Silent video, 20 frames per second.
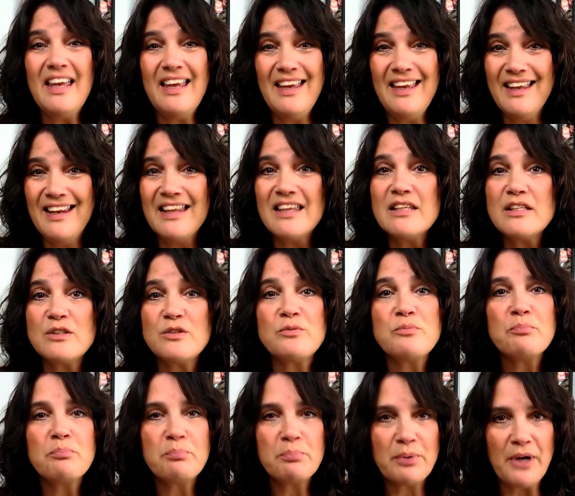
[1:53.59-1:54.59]
It is
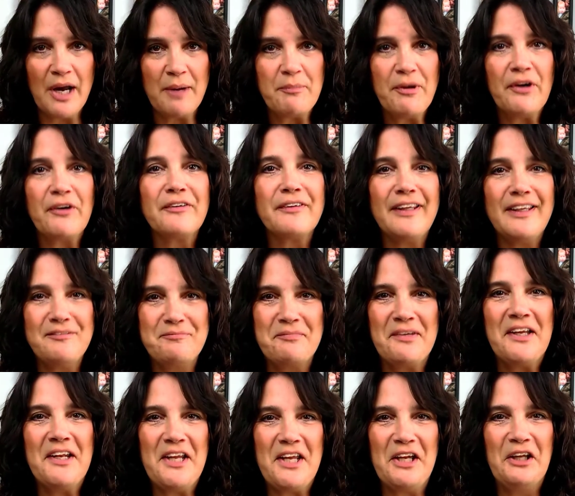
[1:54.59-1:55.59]
primarily
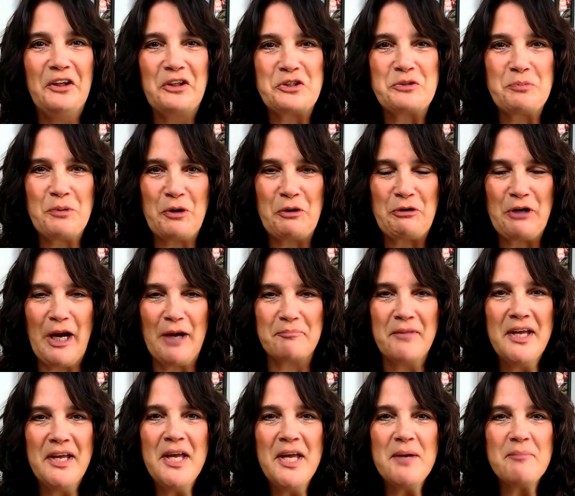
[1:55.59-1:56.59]
an English program,
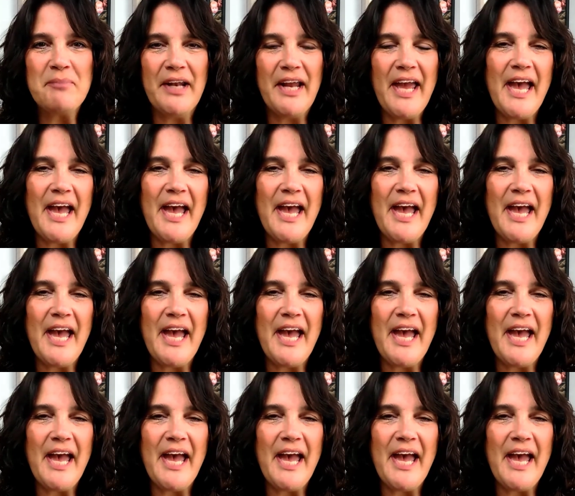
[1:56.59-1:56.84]
but it